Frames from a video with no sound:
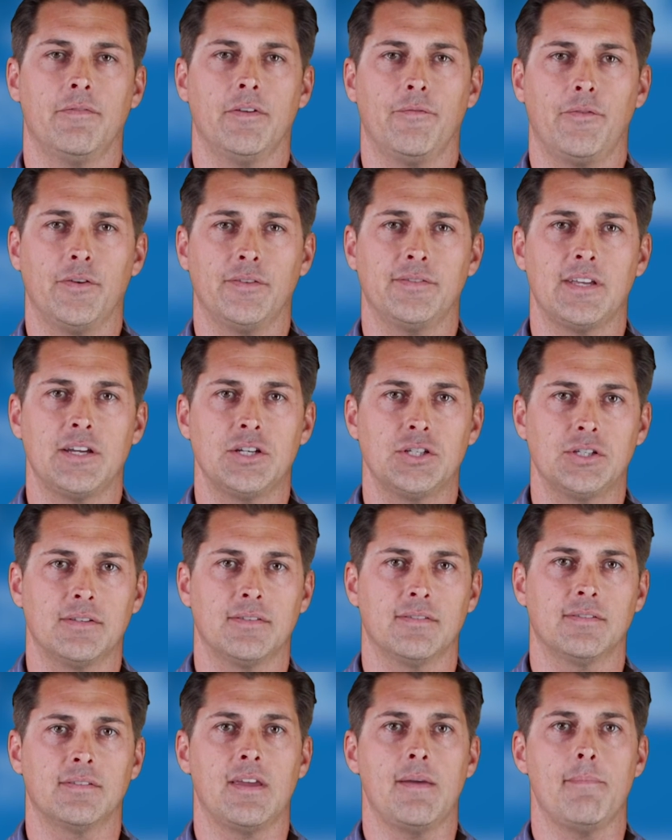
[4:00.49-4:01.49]

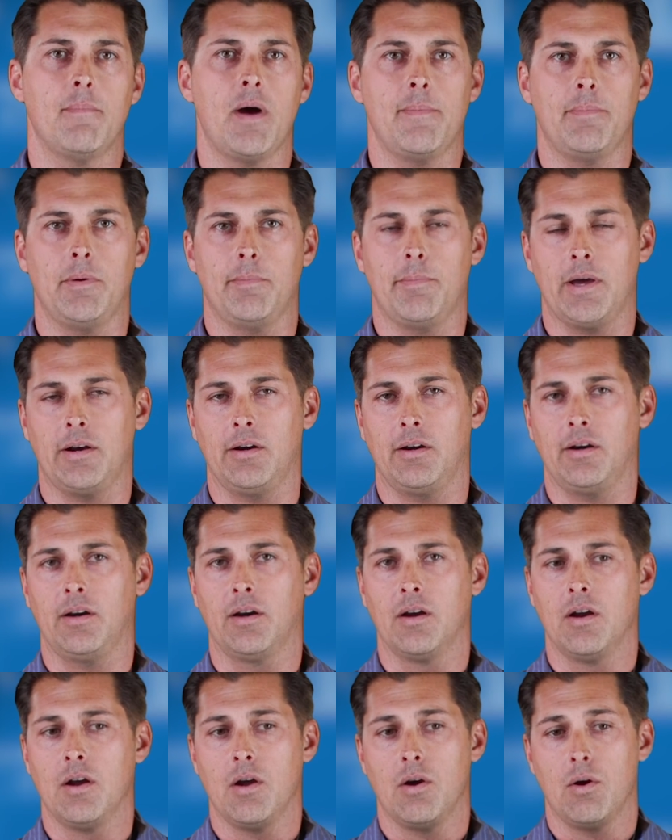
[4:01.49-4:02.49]
infestations, it might be better
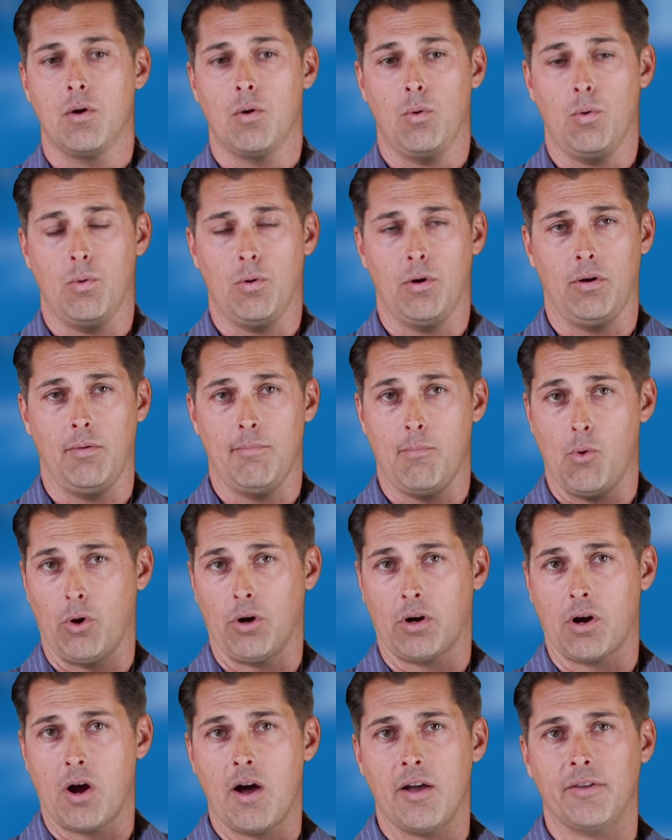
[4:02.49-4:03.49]
or
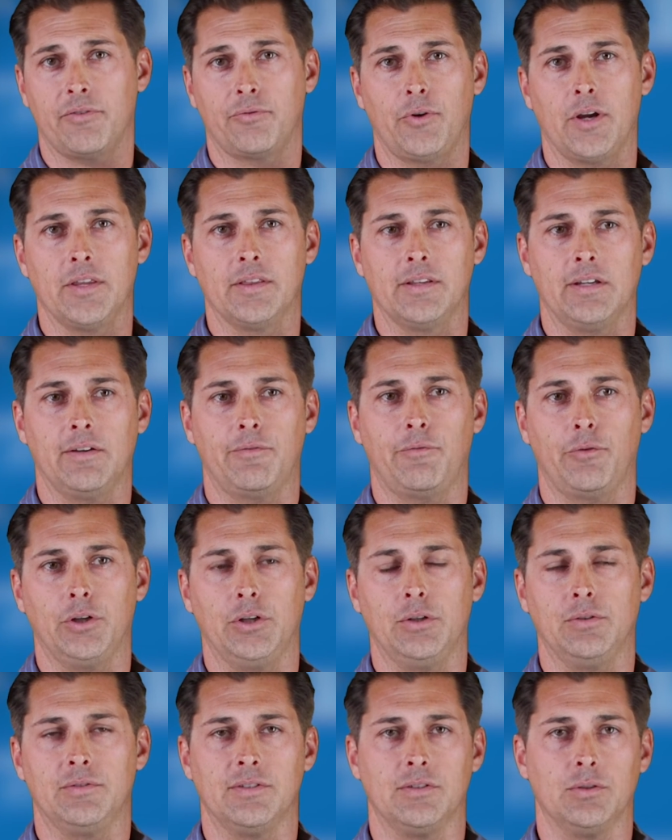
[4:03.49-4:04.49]
more cost-friendly for
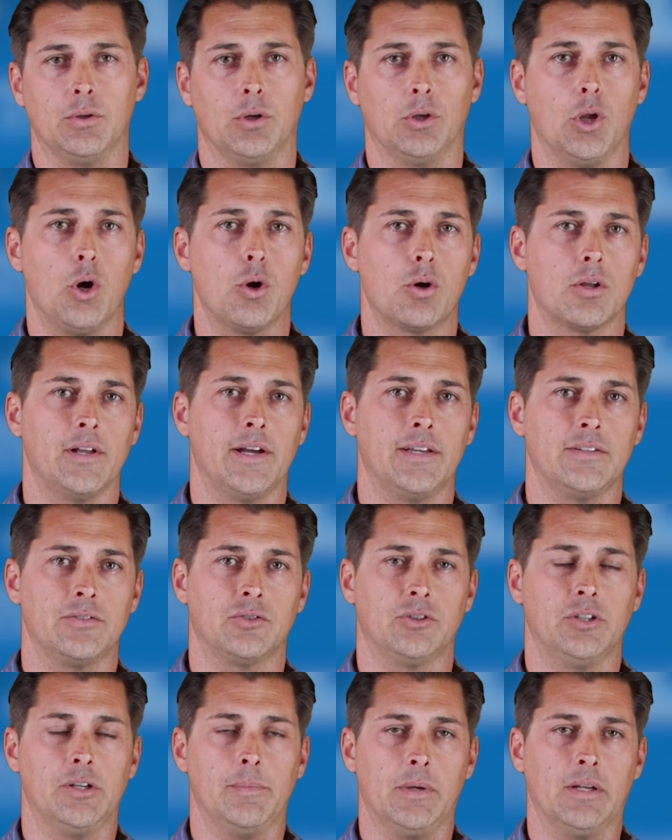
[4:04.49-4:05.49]
you to do a localized
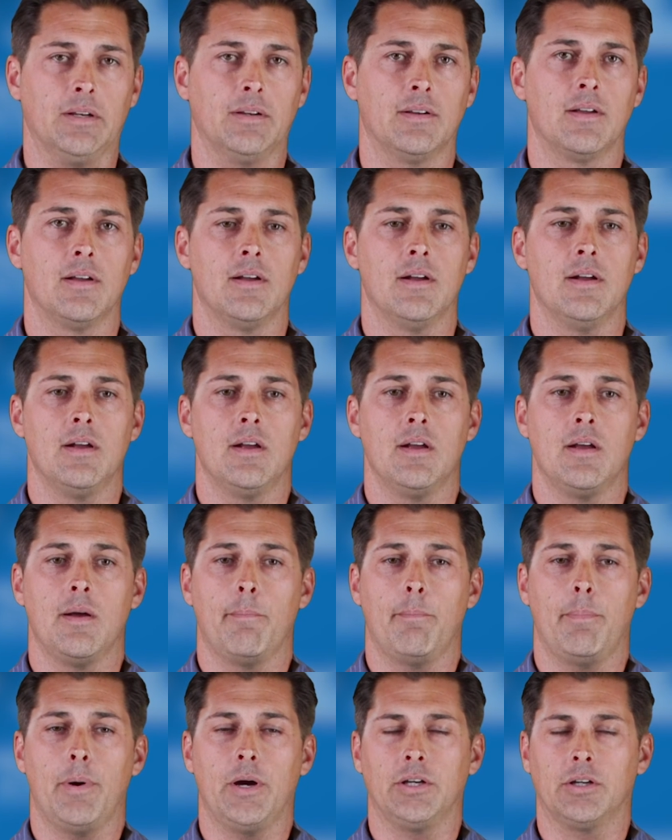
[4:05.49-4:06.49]

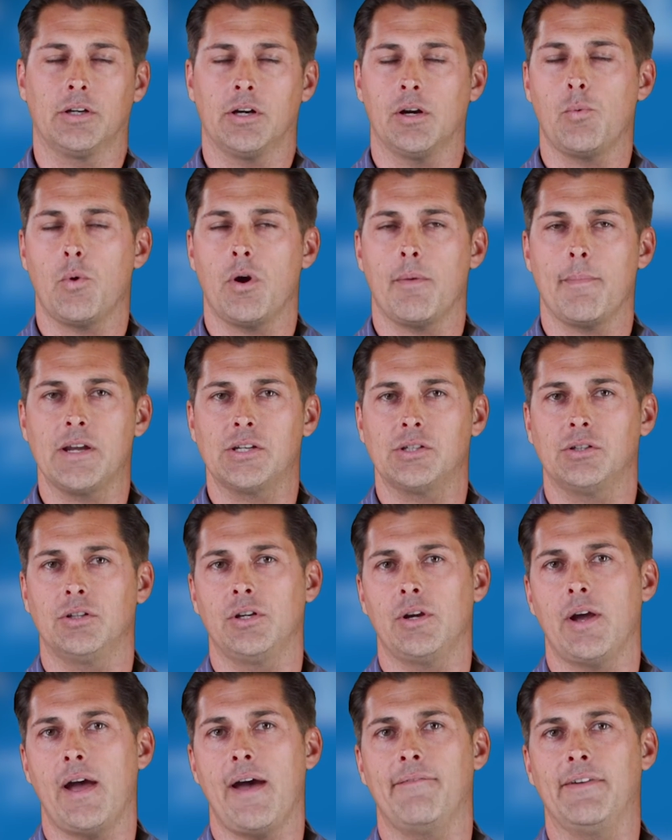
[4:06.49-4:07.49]
treatment. But you're going to want to make sure
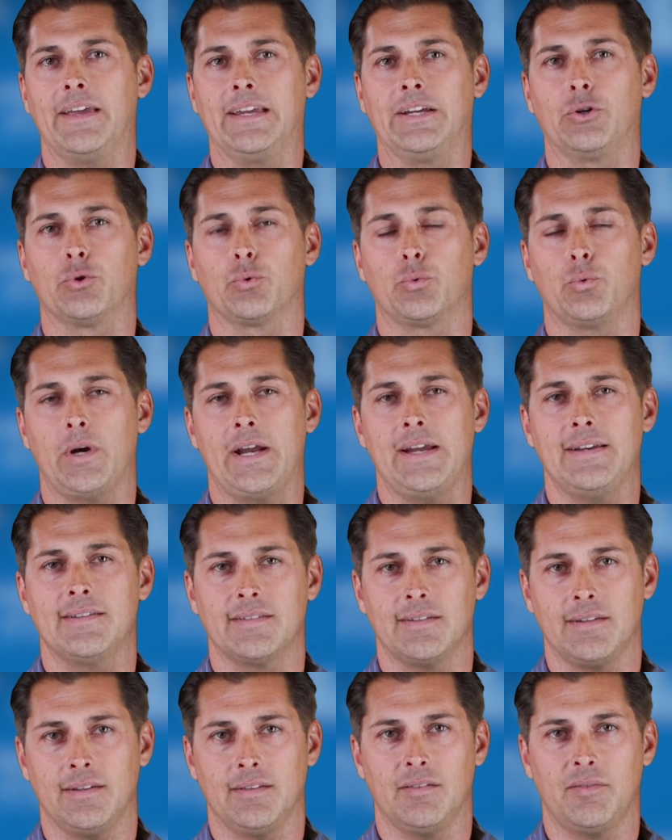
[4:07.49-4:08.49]
you have a
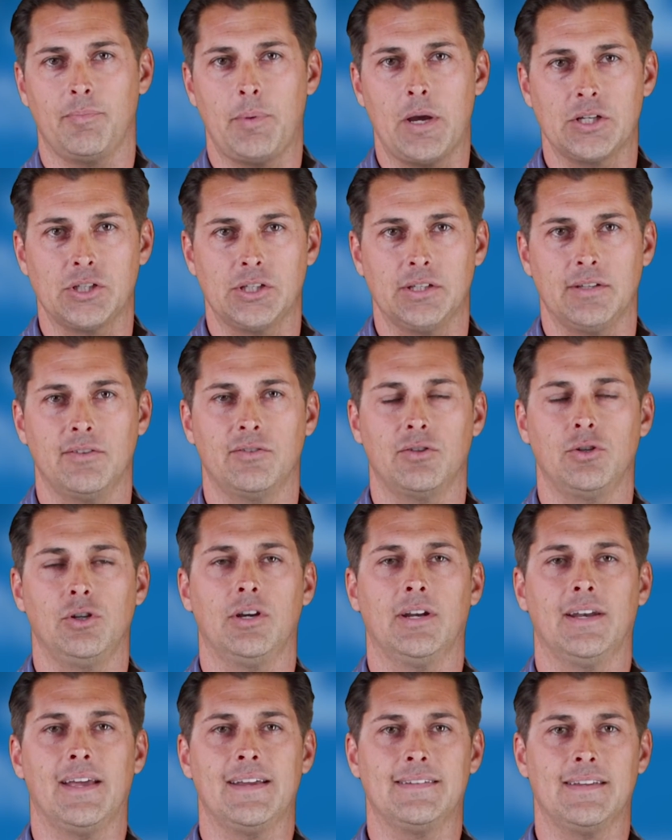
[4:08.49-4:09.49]
great inspection so you
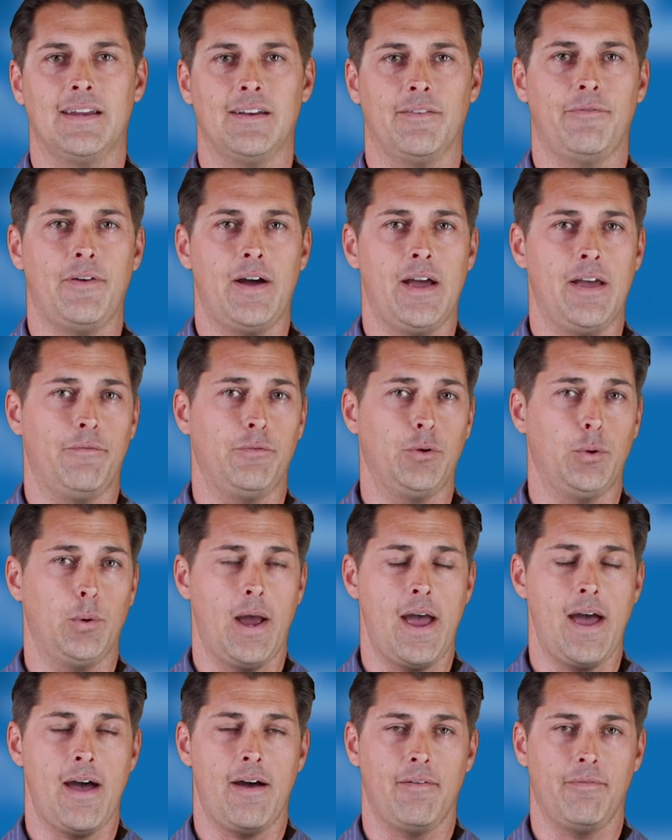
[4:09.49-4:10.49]
can identify if you
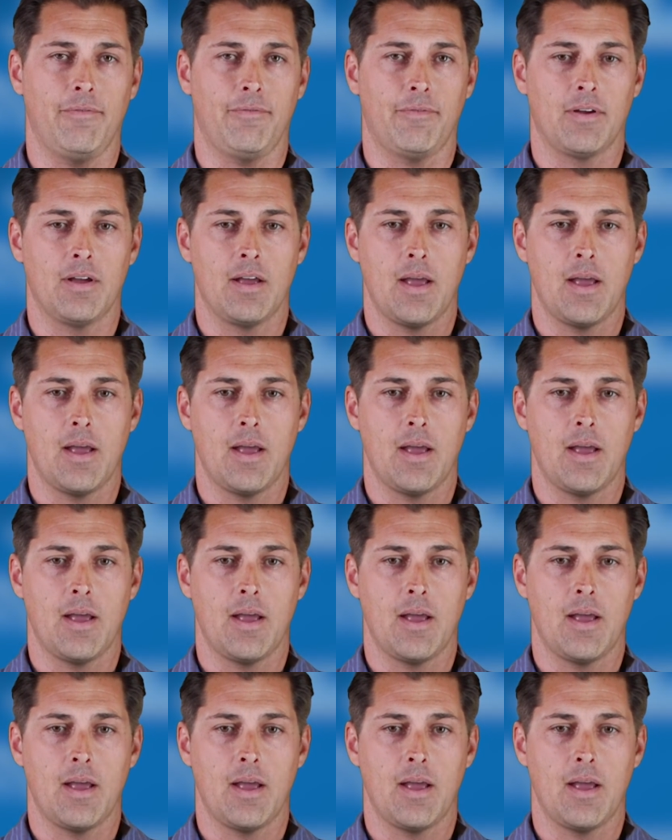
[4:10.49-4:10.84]
have